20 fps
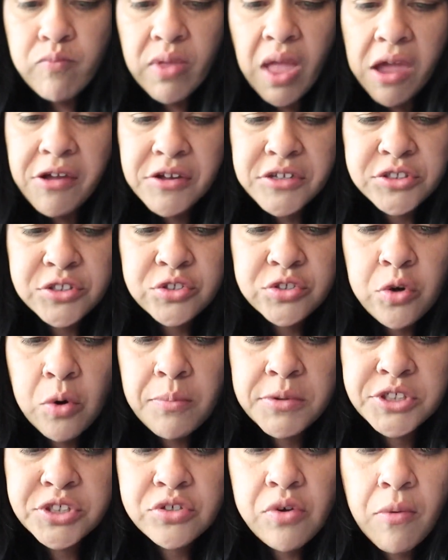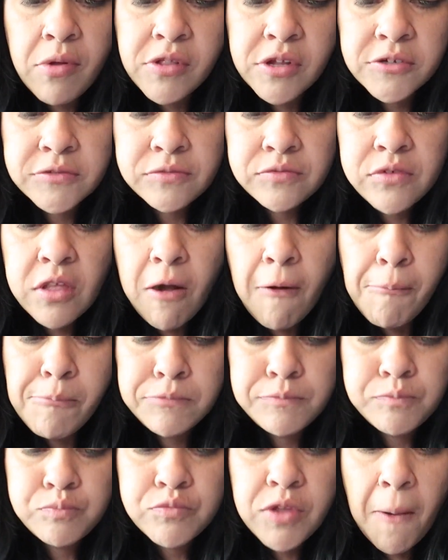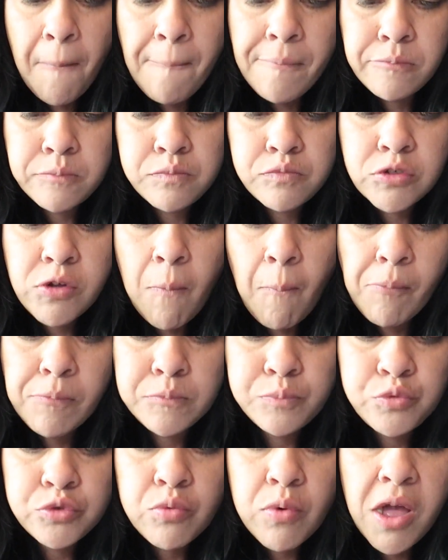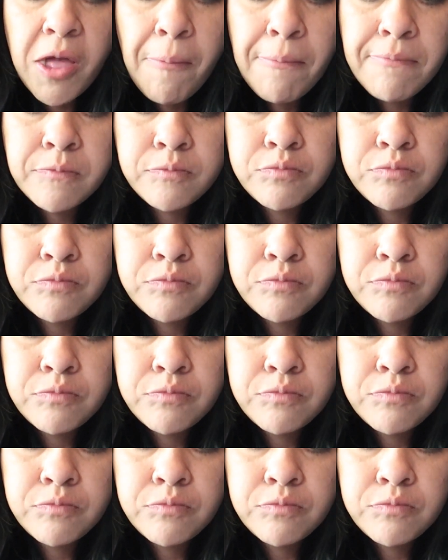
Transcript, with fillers: There's so much going on. What?